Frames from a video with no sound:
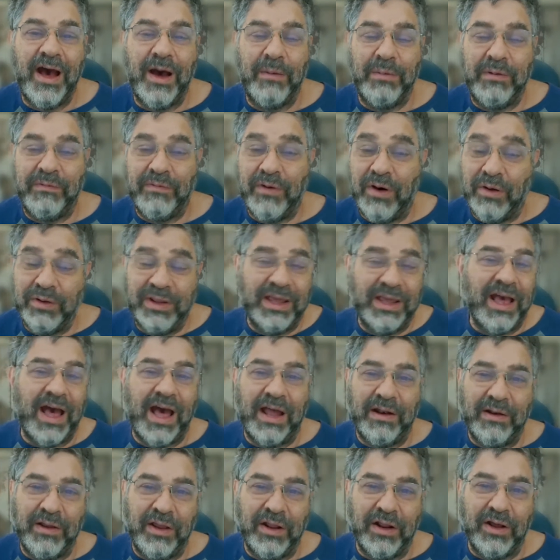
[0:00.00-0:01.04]
We've only
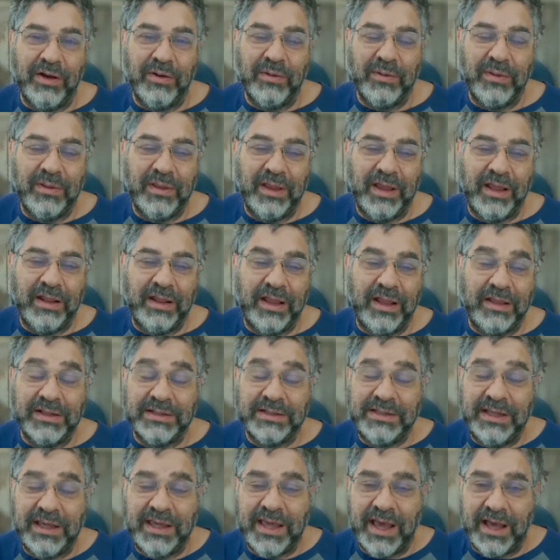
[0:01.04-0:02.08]
got, in the
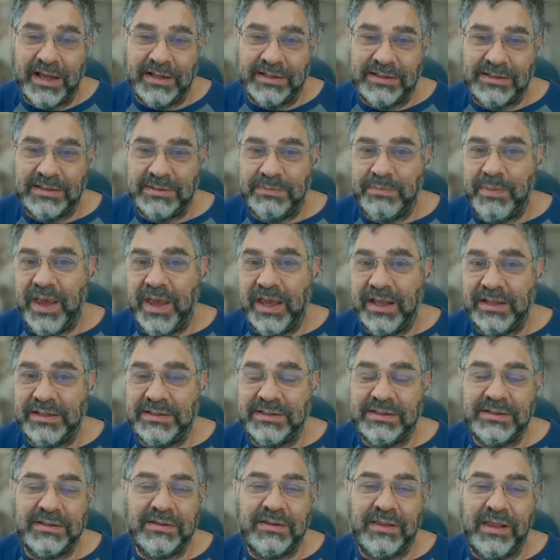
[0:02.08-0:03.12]
CCaaS
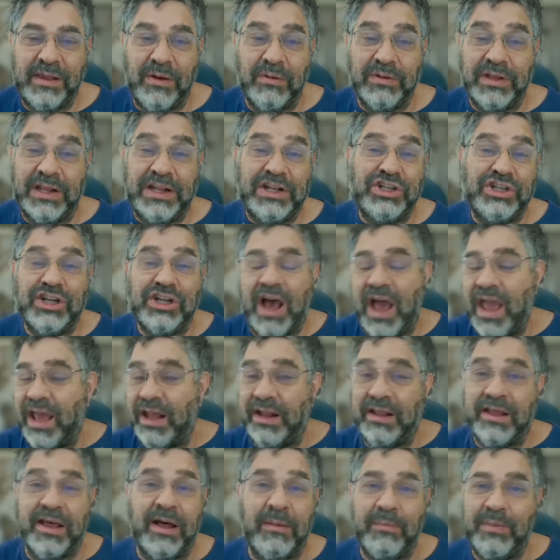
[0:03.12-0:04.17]
space, the only
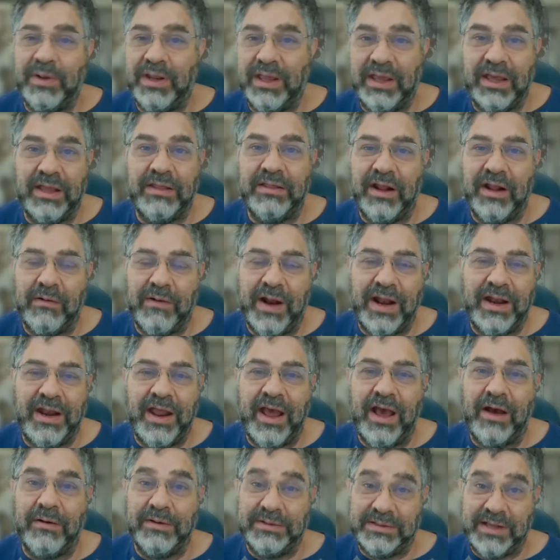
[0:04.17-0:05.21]
giant company in there right
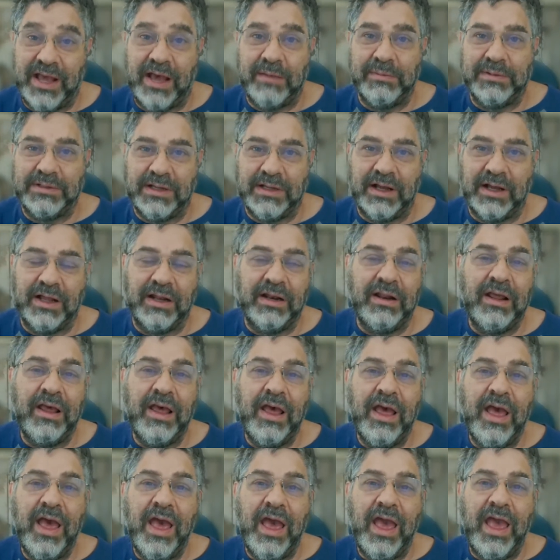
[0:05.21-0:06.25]
now is Amazon,
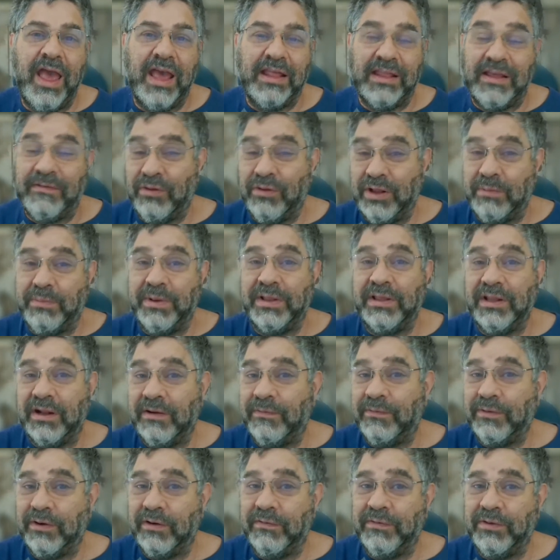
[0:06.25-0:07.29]
and they've only been there
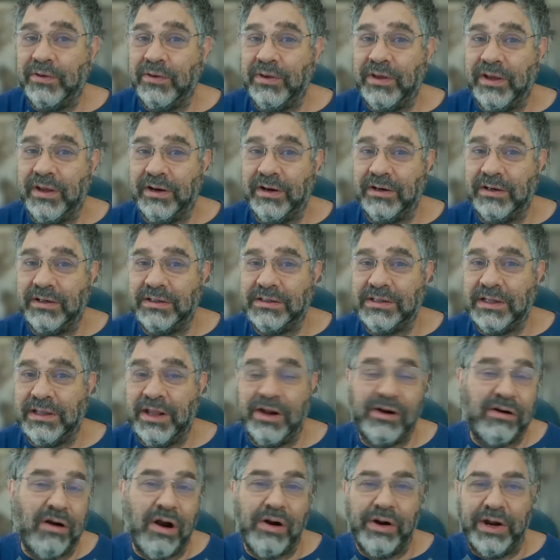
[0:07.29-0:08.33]
for a few years, and
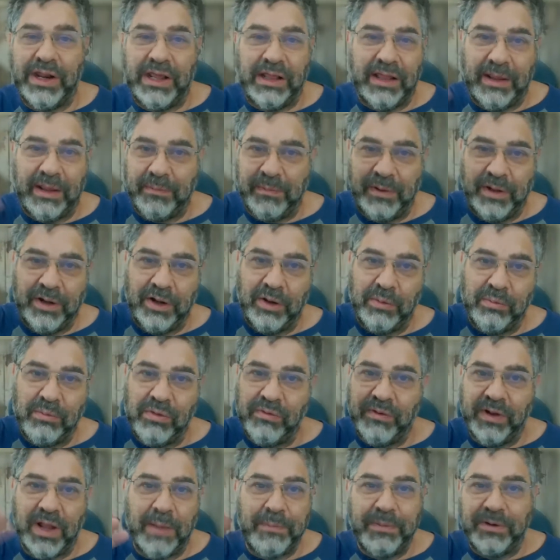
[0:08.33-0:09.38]
they're already
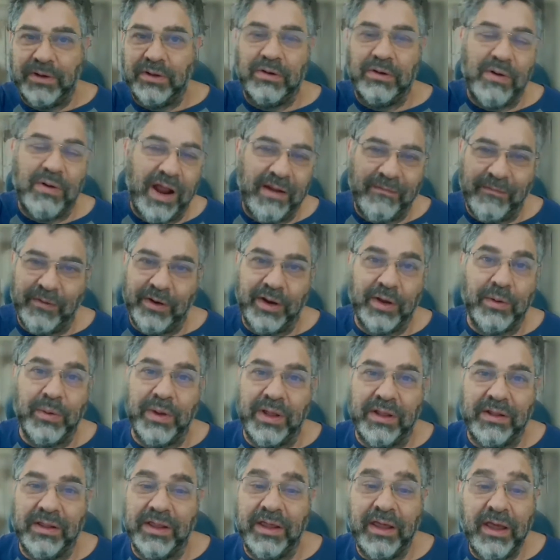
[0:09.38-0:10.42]
moving up to the right very
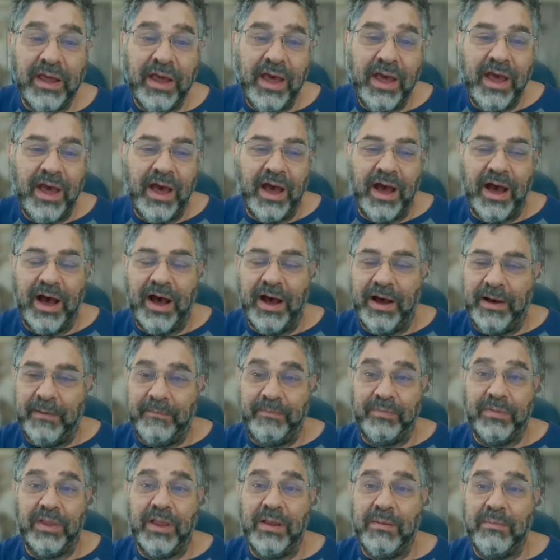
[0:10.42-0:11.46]
quickly.
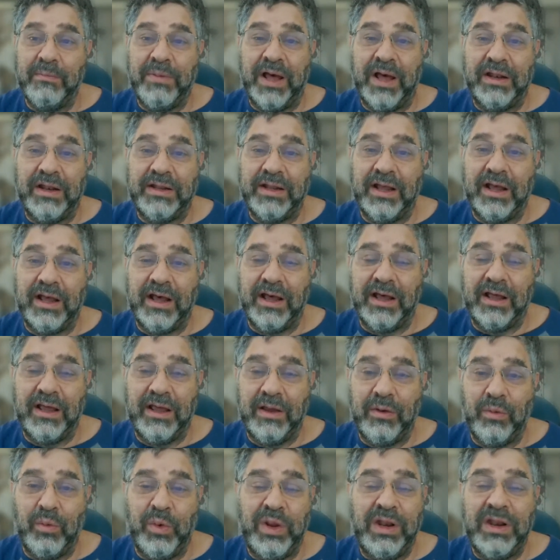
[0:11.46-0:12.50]
But
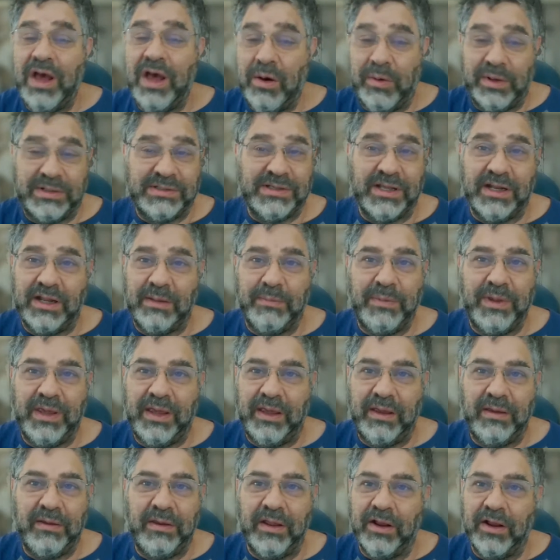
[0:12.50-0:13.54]
we know it's going to
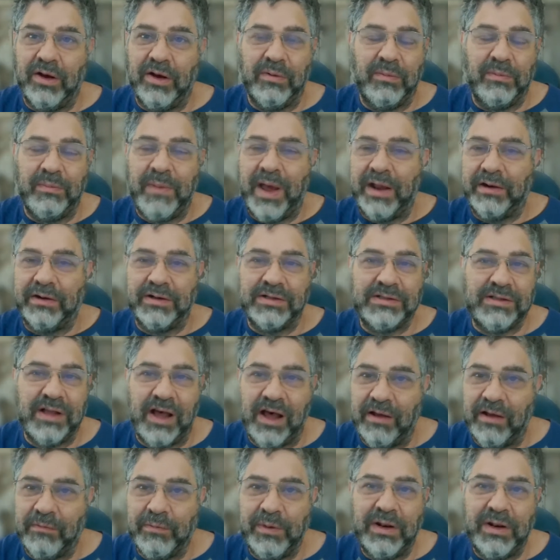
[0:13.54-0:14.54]
be, Microsoft.